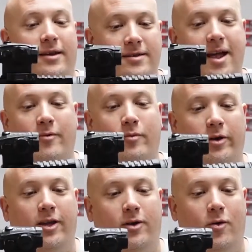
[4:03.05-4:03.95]
Isn't that
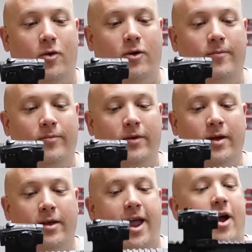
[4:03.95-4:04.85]
really cool?
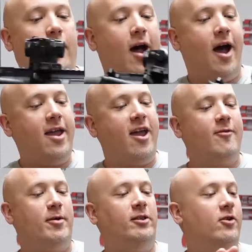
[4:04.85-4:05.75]
Now, I
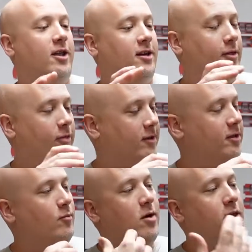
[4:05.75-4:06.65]
have been looking at this,
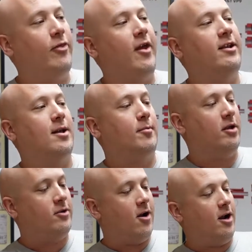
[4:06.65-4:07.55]
and one of the things I'm
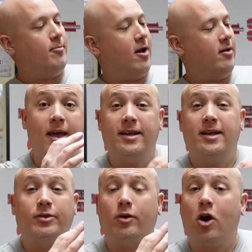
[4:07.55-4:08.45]
going to talk about is
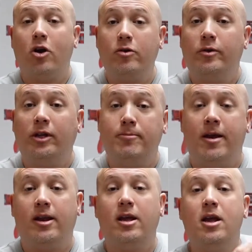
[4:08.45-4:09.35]
that there aren't really
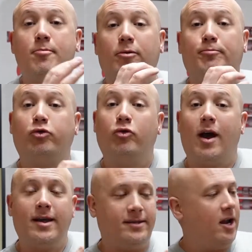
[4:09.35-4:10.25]
many
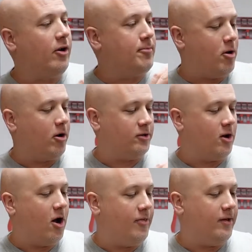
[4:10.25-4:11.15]
proprietary parts
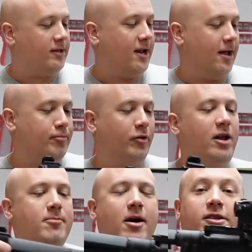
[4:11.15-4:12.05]
on this gun.
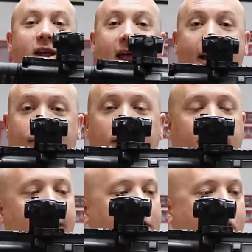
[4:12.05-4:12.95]
Pretty much
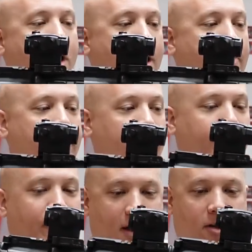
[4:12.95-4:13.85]
everything on this
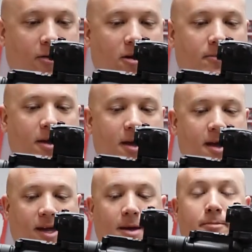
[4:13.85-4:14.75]
firearm
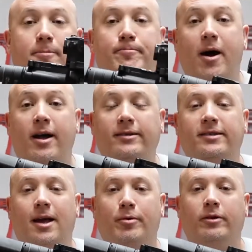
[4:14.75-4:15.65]
can be bought
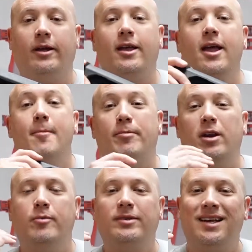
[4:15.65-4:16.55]
separately, but
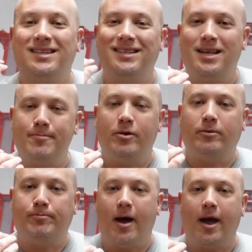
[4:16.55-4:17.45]
it was
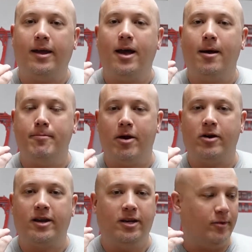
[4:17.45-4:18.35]
assembled by
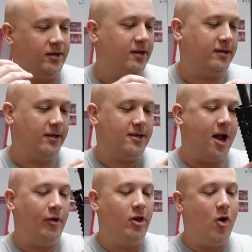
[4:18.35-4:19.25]
American Resistance.
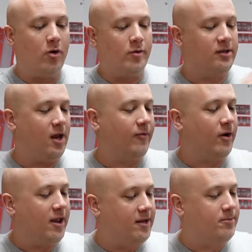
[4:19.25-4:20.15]
Now, the lower
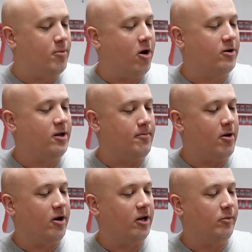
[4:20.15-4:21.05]
receiver is marked
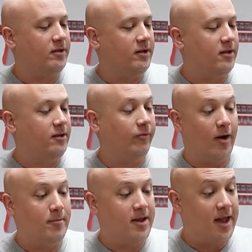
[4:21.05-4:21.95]
American Resistance
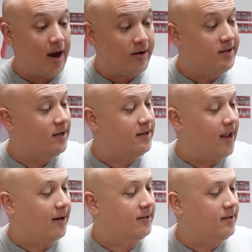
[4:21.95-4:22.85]
from Garrison,
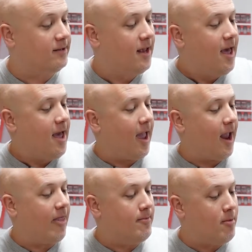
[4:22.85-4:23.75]
Texas,
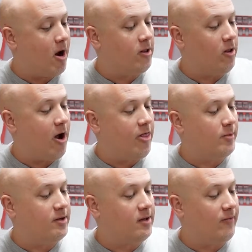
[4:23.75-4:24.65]
and the model on the
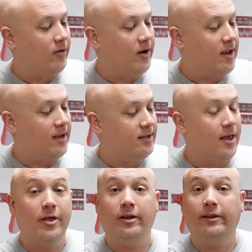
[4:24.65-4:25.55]
receiver is
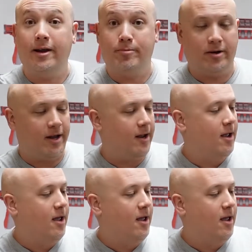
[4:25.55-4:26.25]
the Liberty.